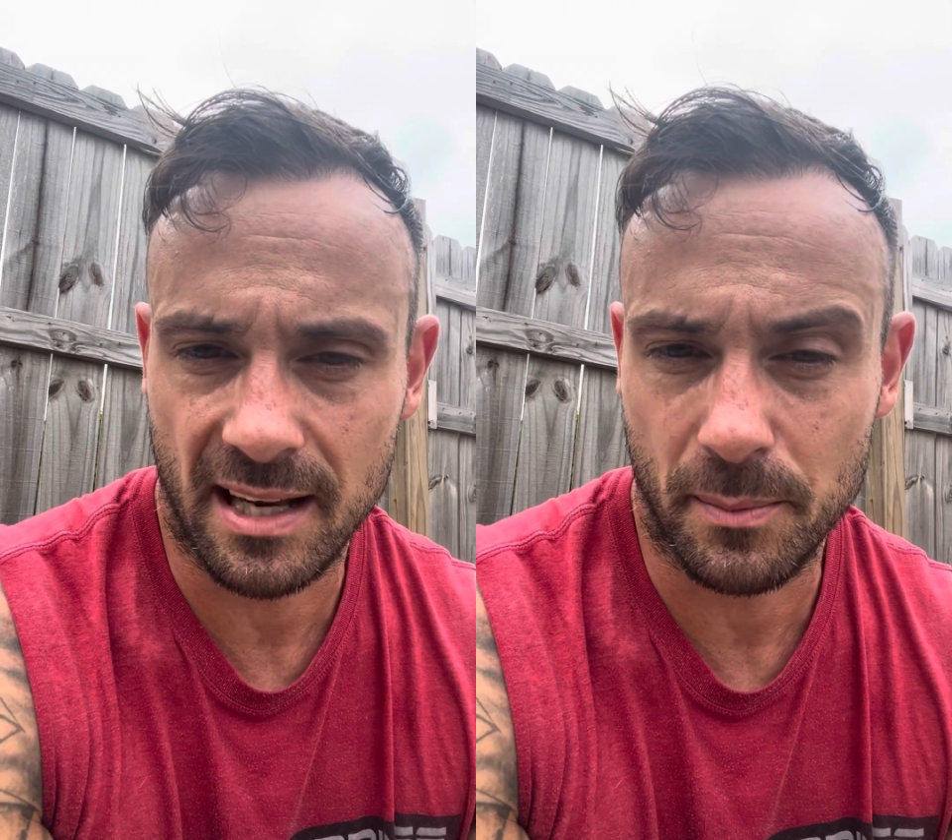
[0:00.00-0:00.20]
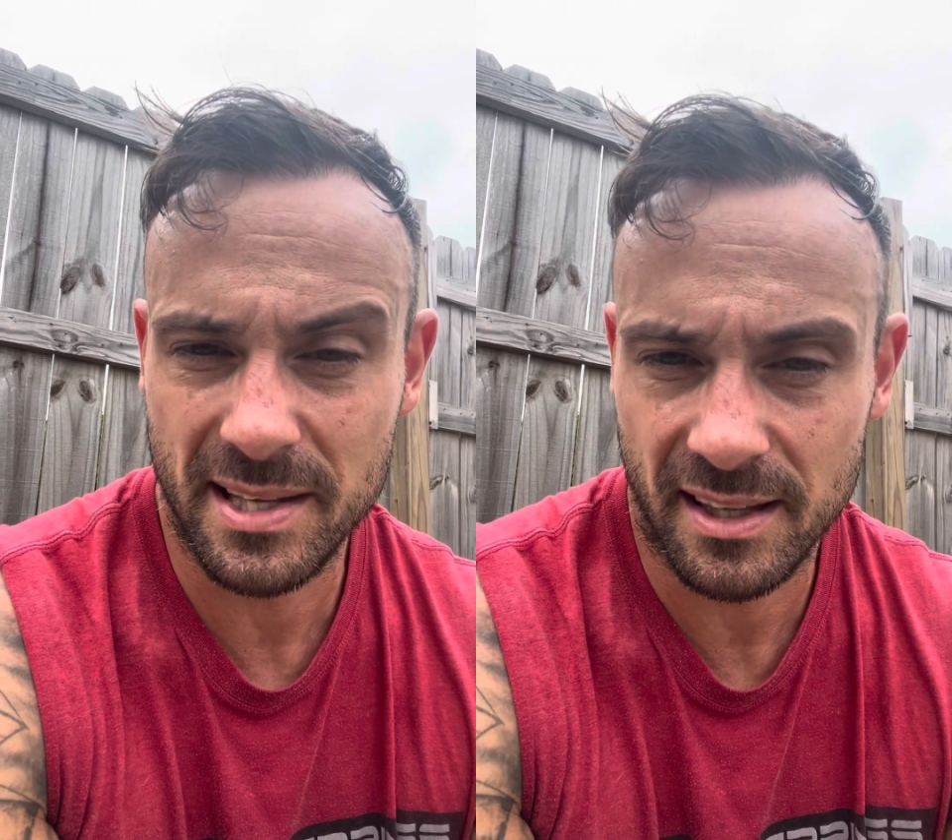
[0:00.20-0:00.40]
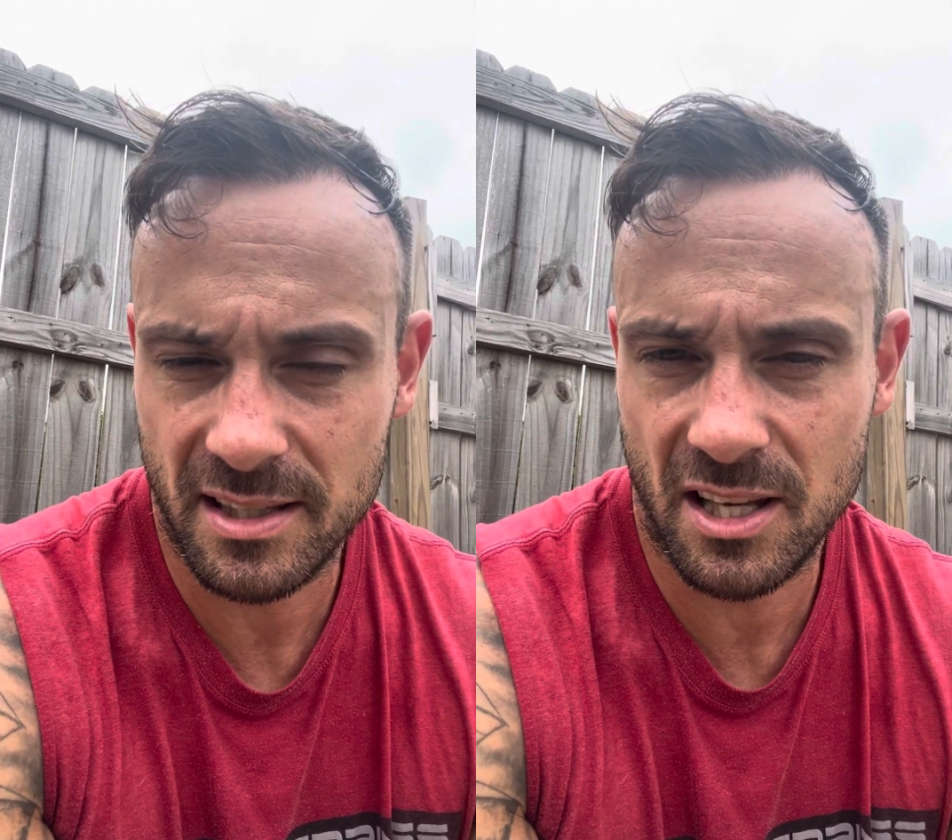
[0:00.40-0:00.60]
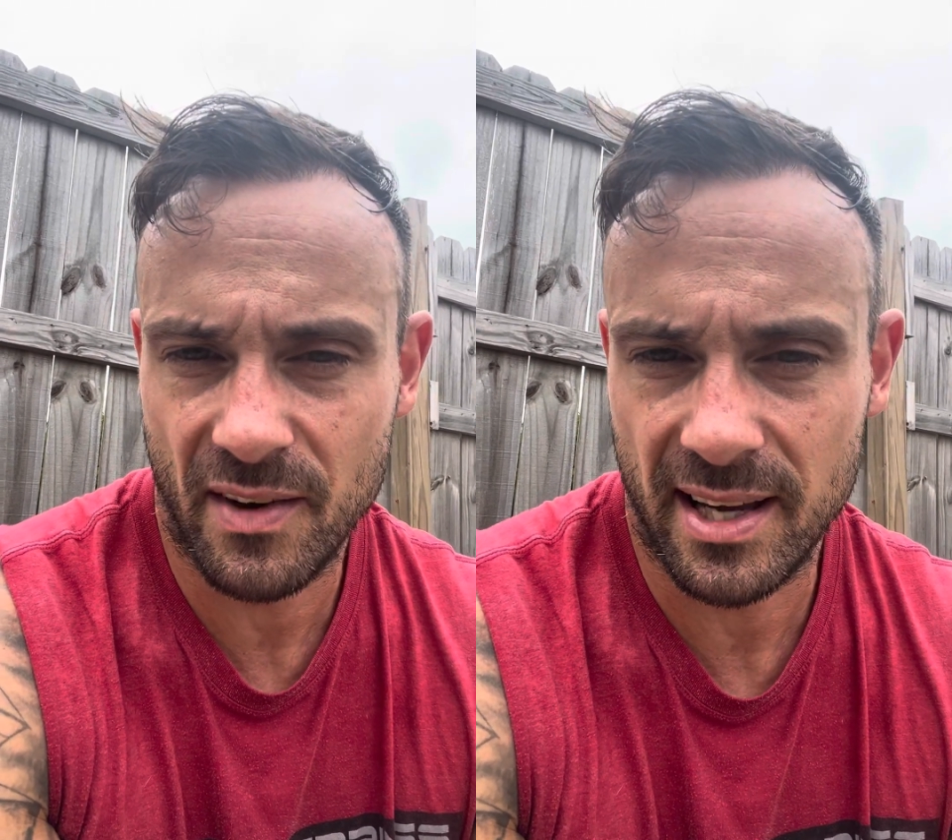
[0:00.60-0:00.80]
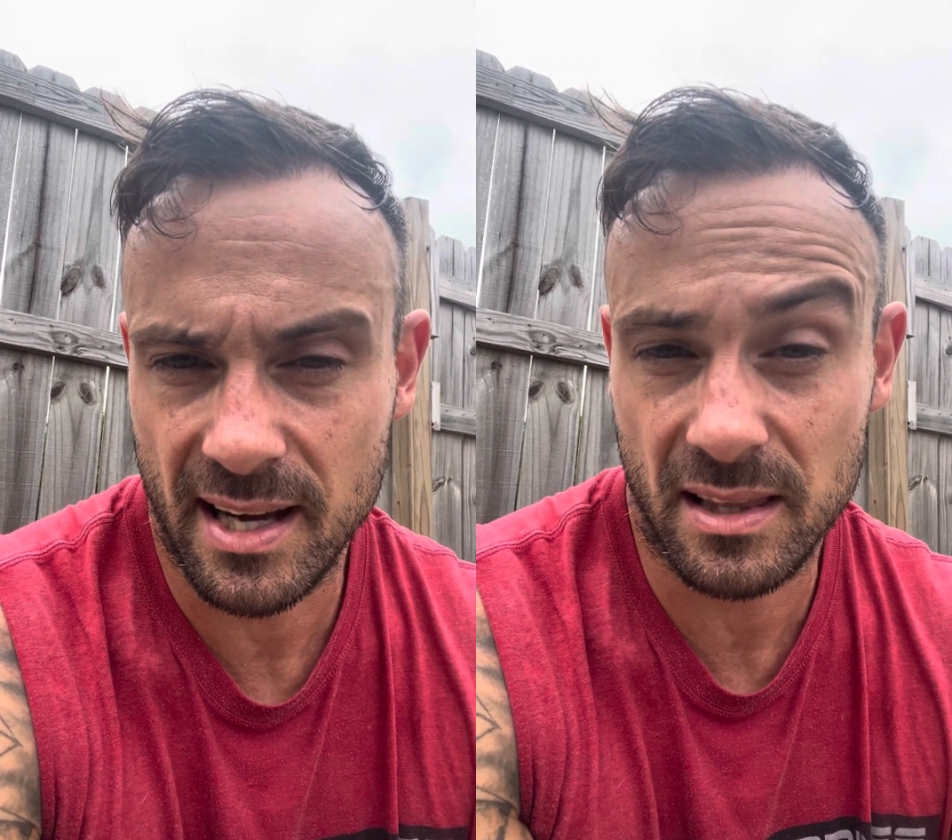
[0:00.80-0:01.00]
I'm, let's see if
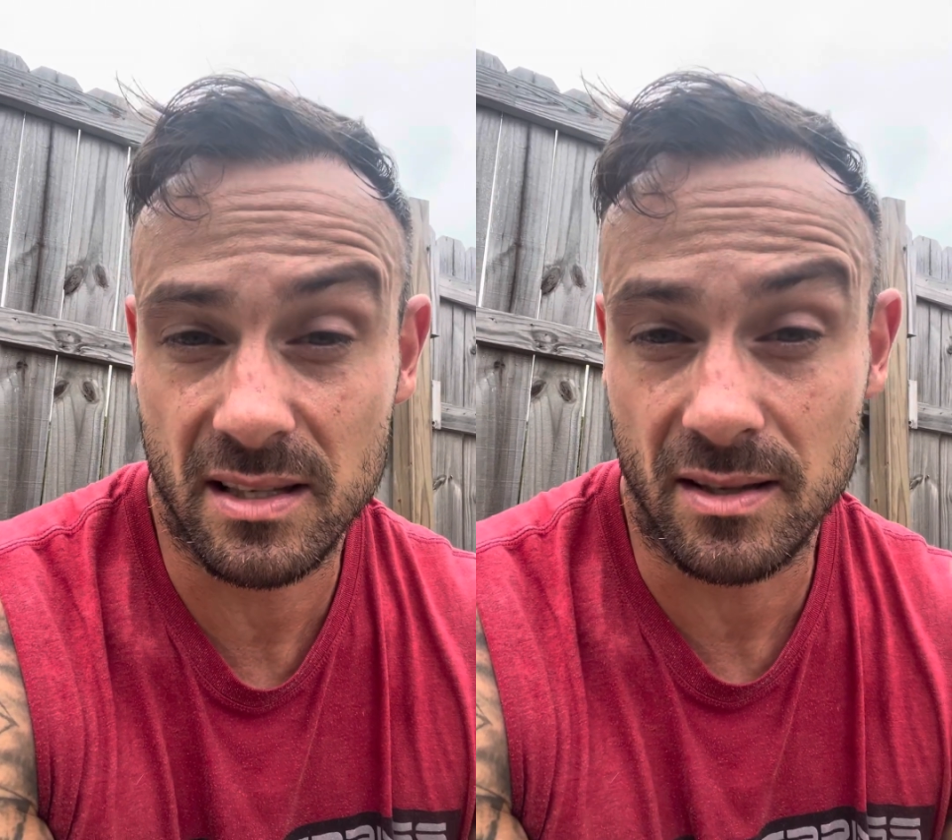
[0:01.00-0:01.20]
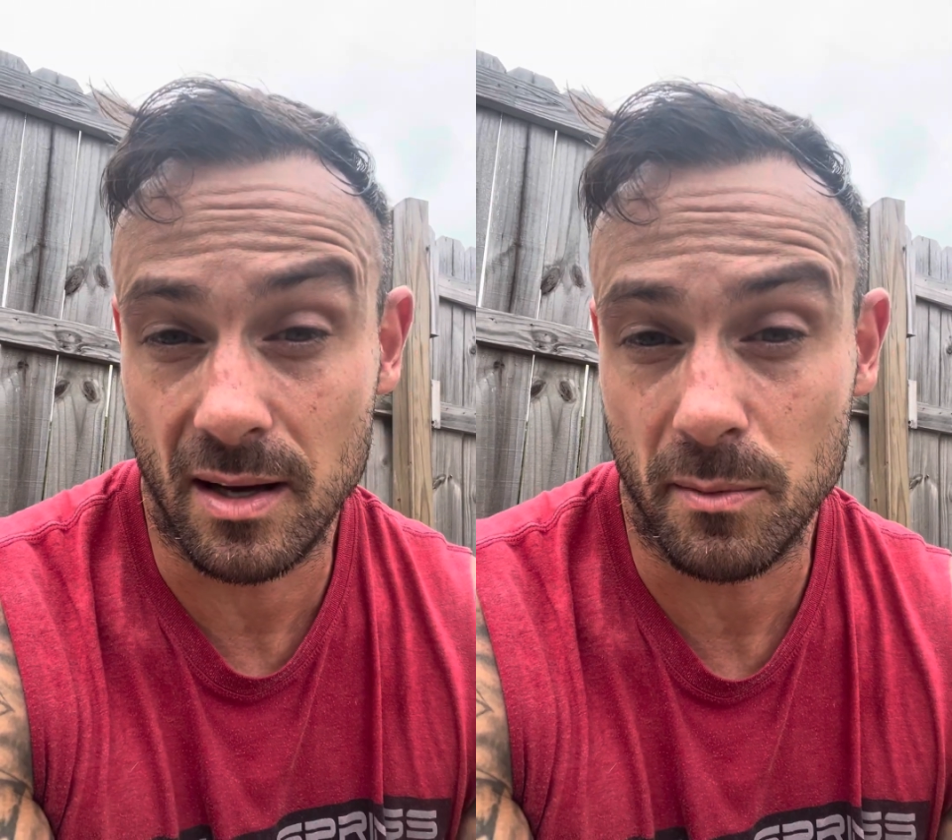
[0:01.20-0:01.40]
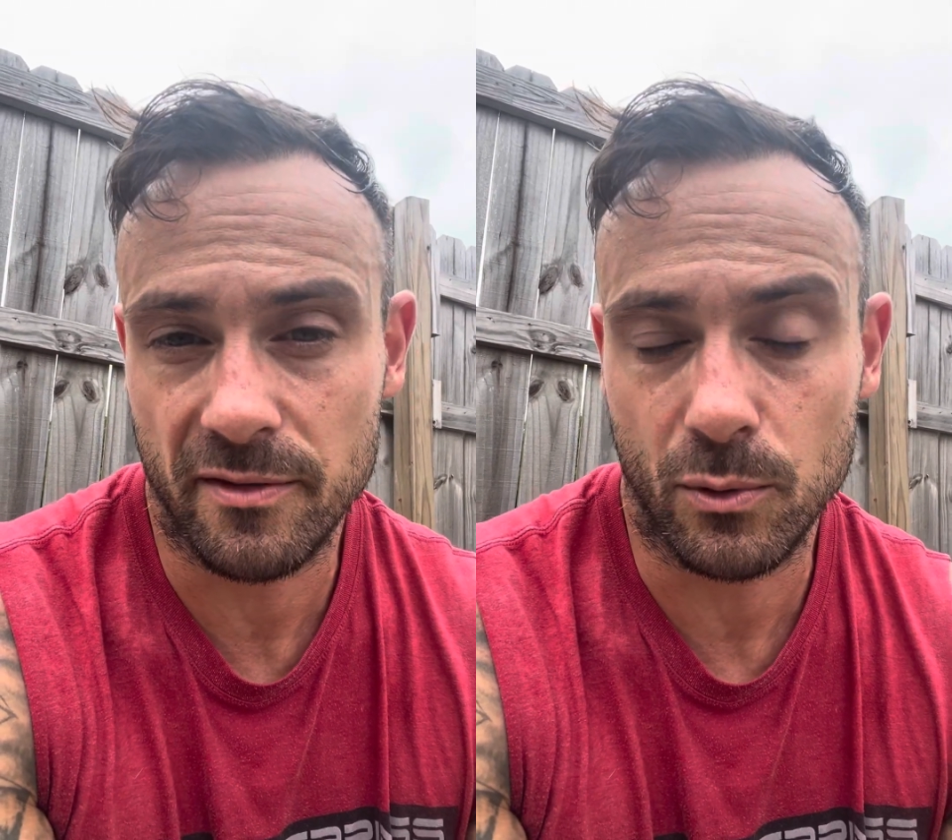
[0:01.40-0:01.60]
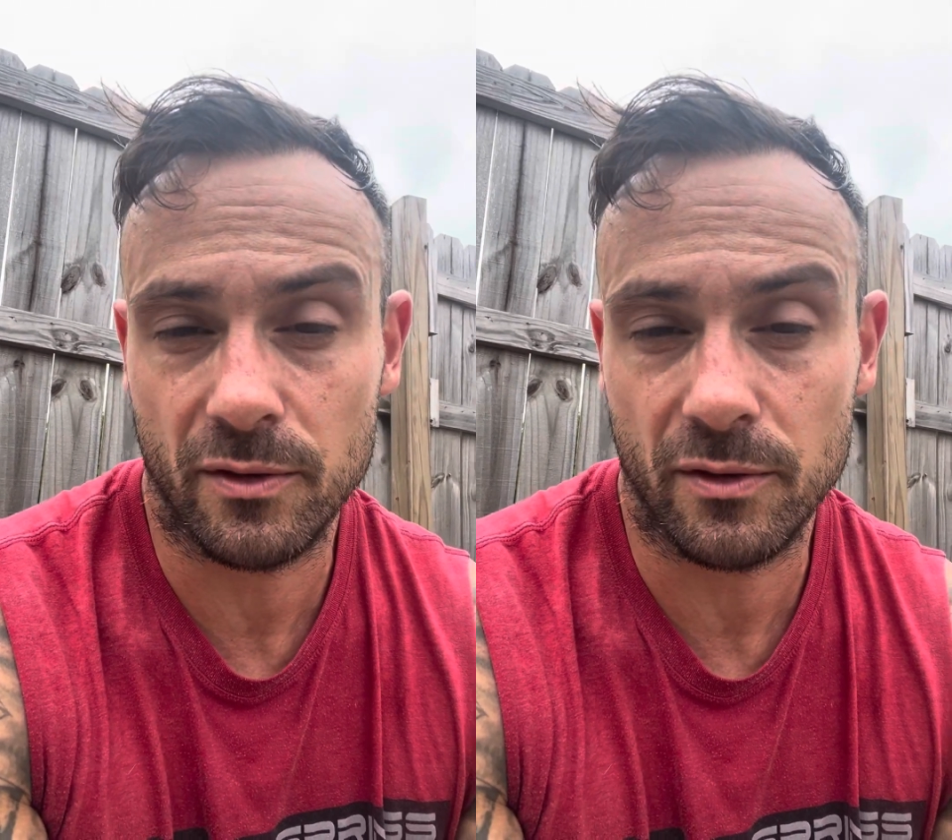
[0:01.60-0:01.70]
I can get this done before